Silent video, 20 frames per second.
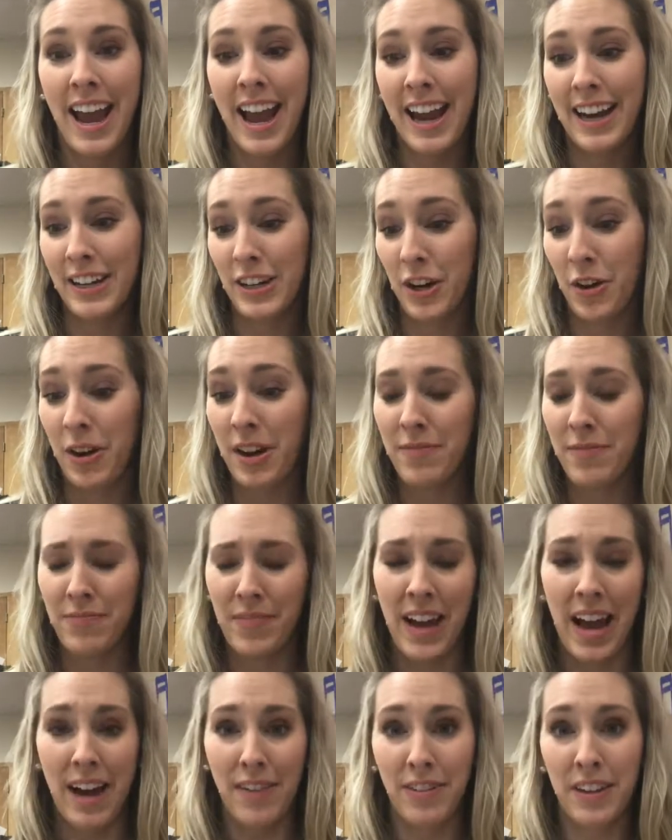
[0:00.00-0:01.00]
And you know what?
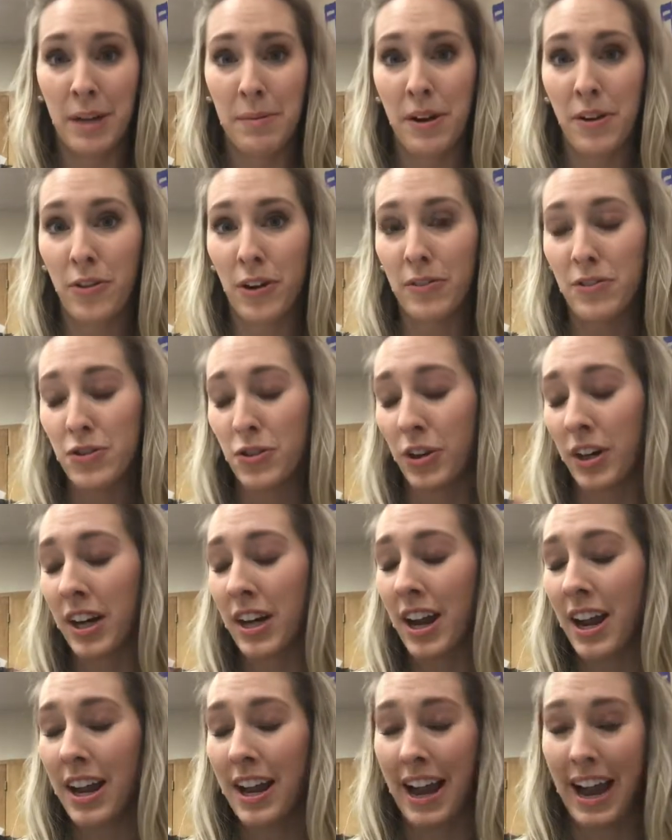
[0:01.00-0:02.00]
Half of them are thrift
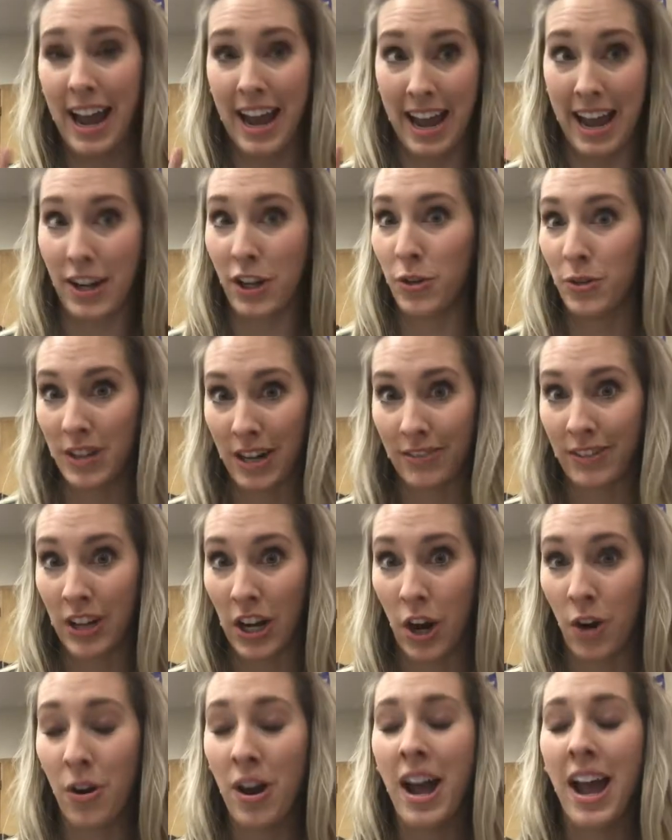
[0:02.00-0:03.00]
store, and you would never
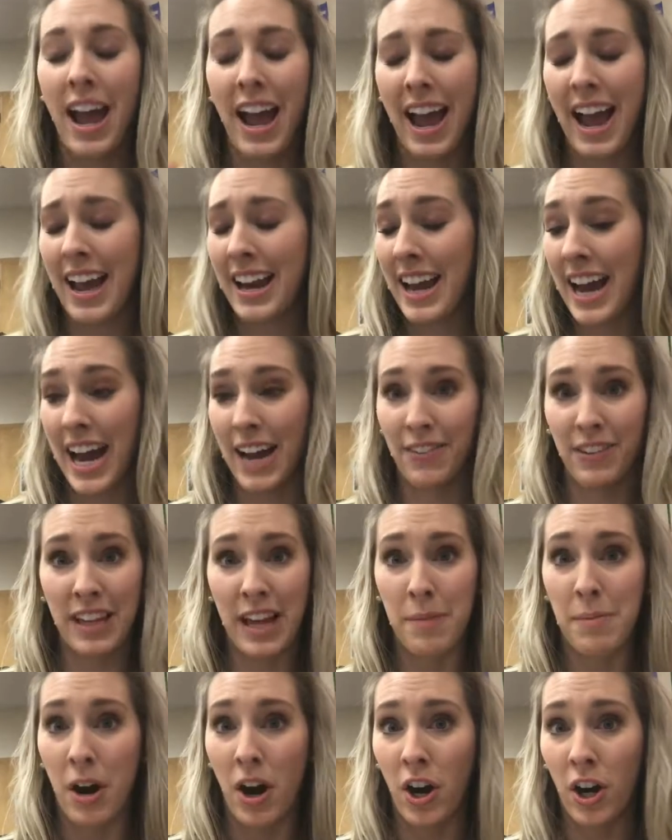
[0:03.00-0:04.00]
know, and half of
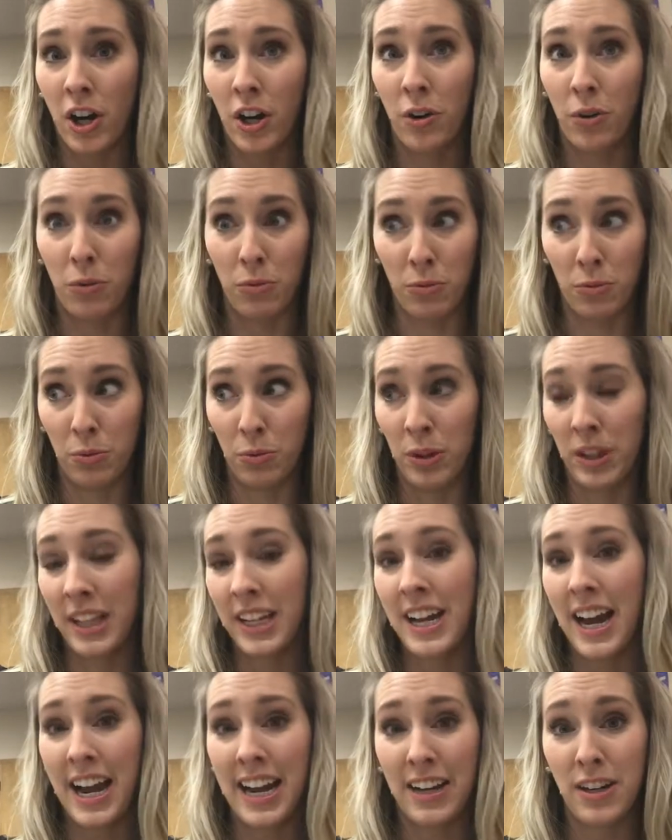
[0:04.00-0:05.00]
them are
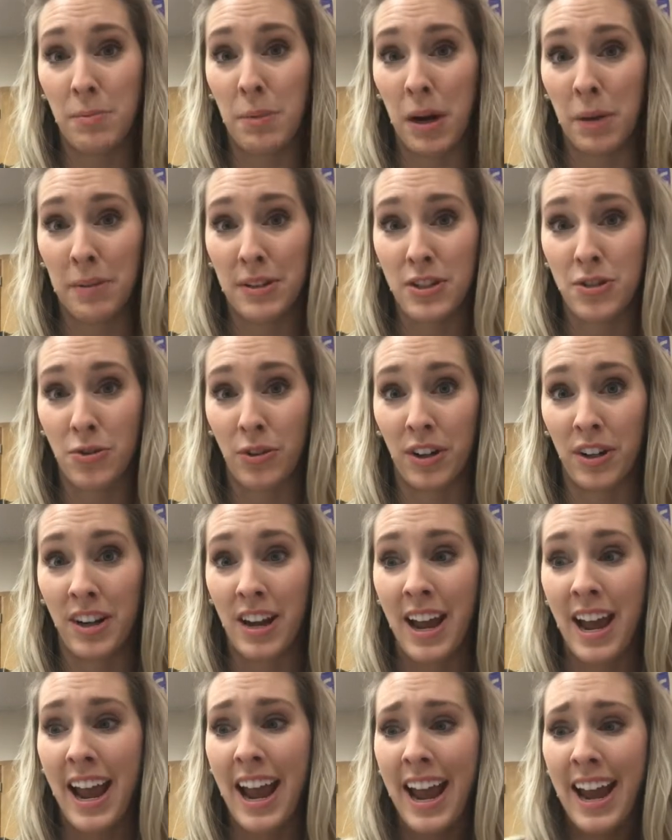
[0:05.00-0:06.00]
really high-end department store.
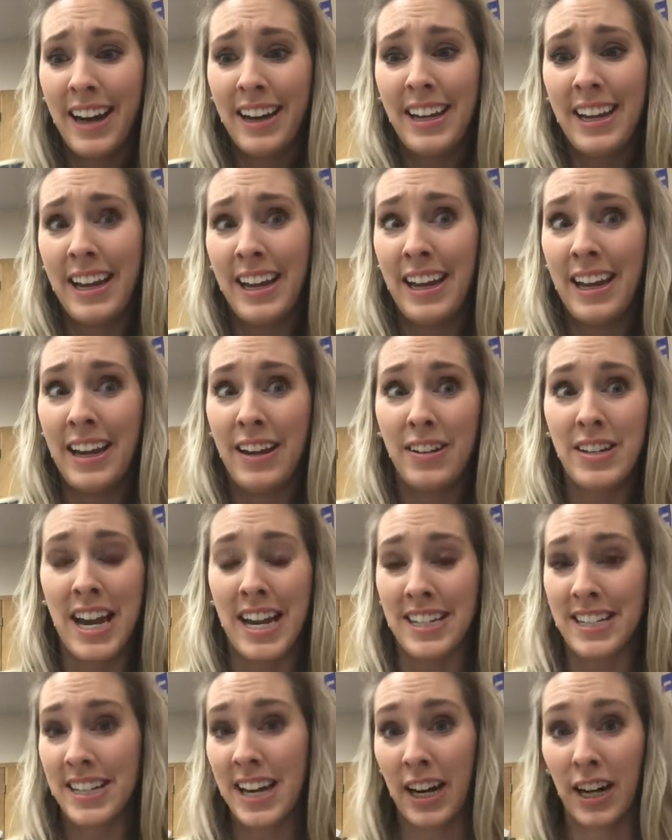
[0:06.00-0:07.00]
And he
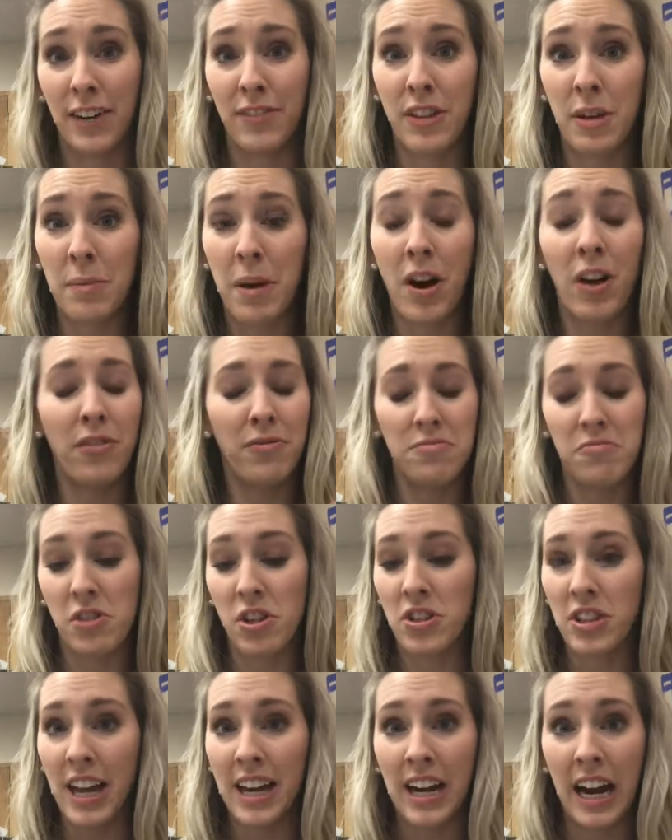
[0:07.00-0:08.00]
takes care of them all,
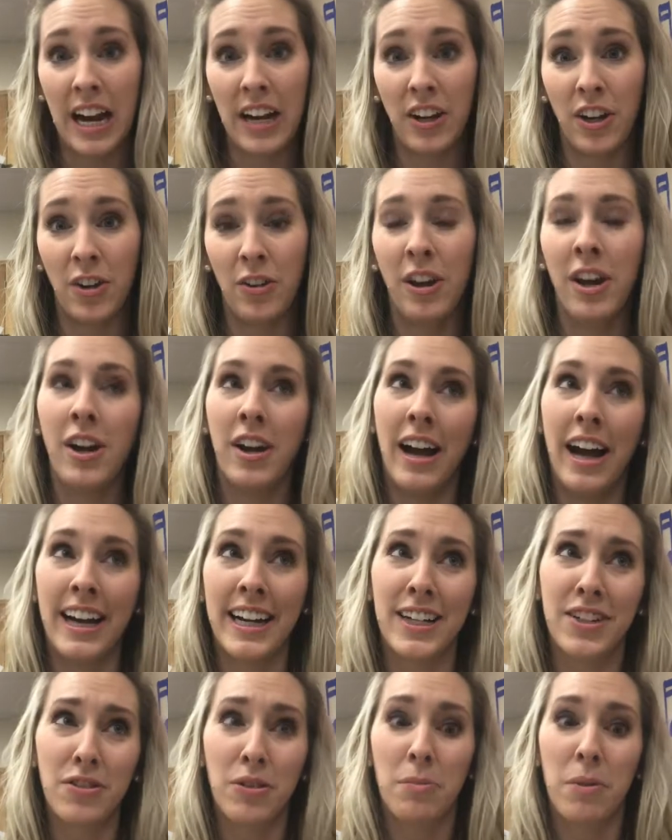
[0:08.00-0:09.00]
just like I do. I
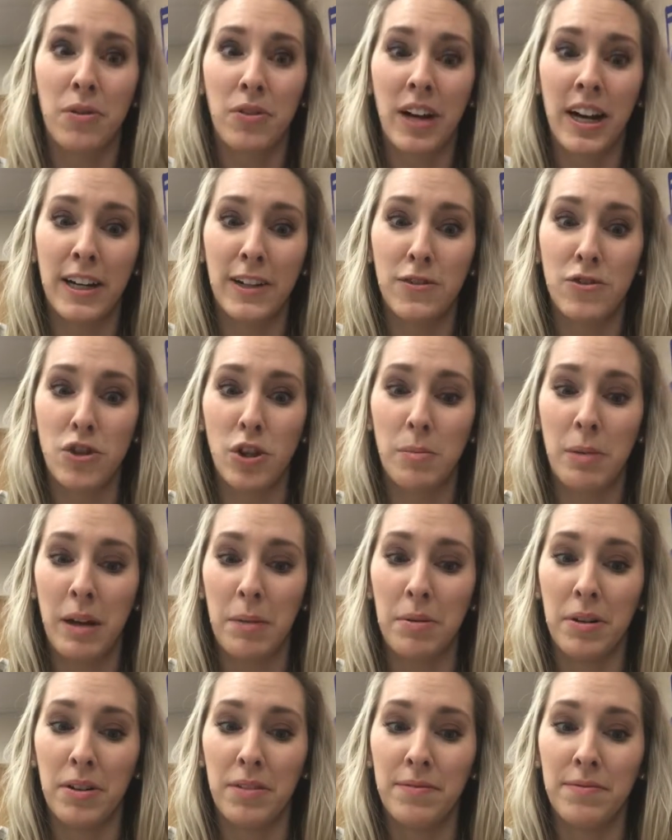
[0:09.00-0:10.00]
guess we're both kind of shoe
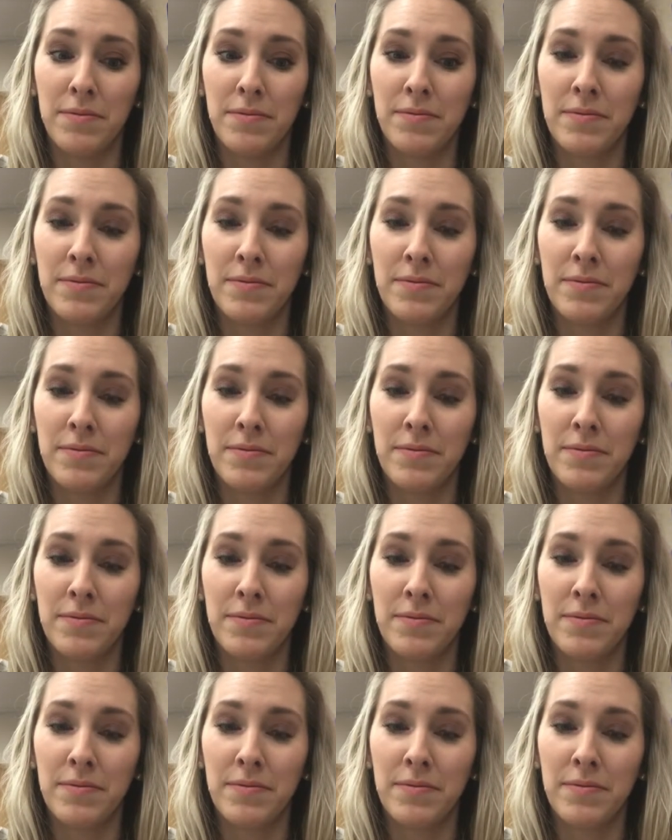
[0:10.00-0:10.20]
people.